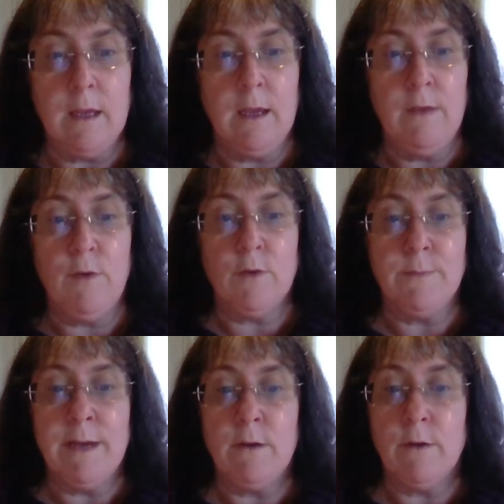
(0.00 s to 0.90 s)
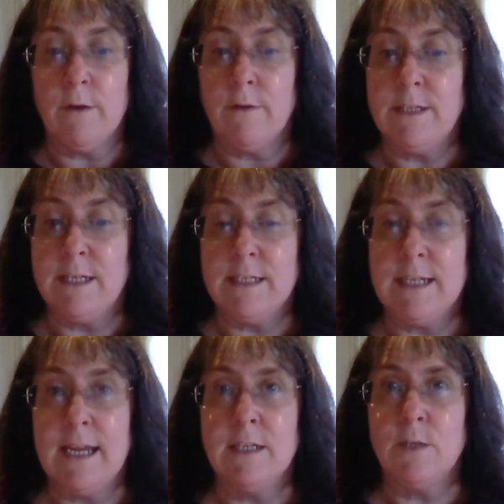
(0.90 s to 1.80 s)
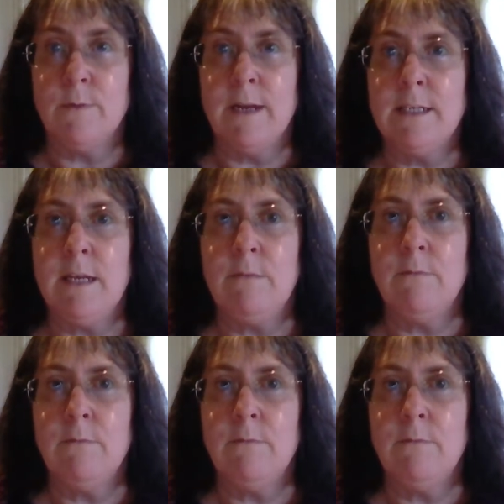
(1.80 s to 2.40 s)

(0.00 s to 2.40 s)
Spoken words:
If your domain authority is 10 to 20,